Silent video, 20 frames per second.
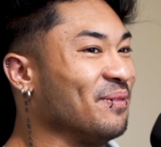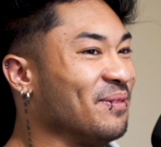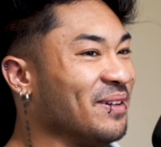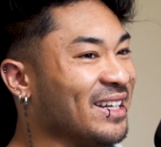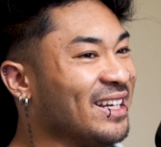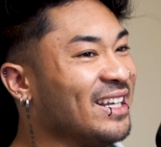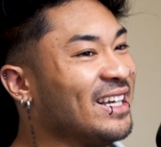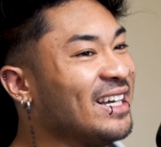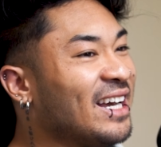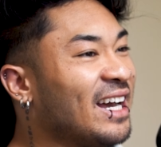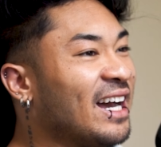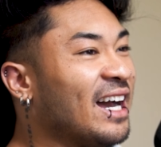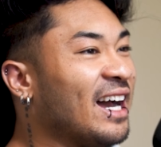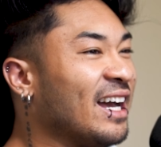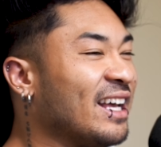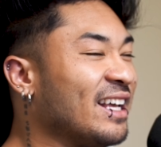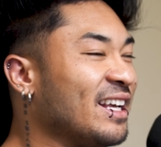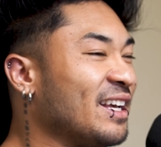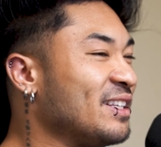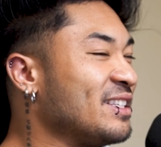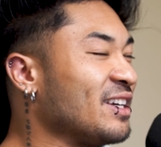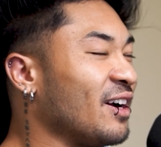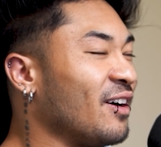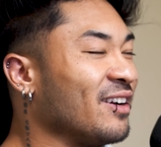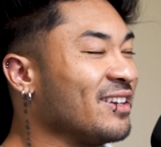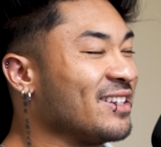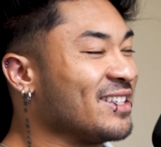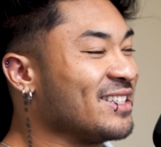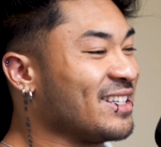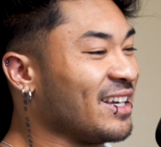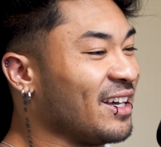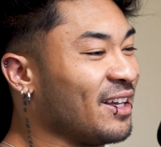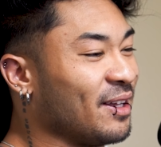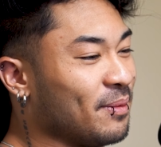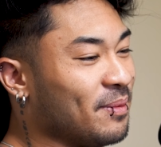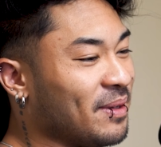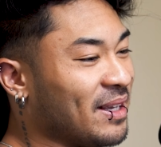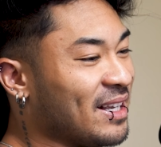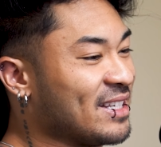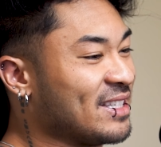but it's hard to
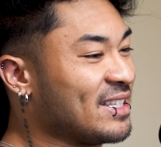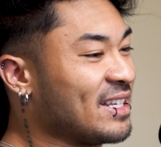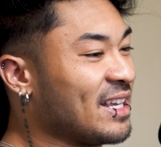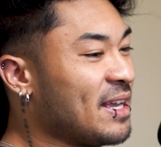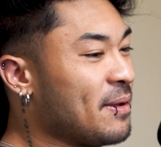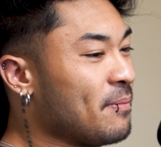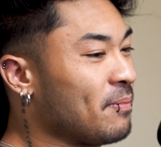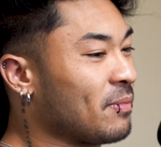tell because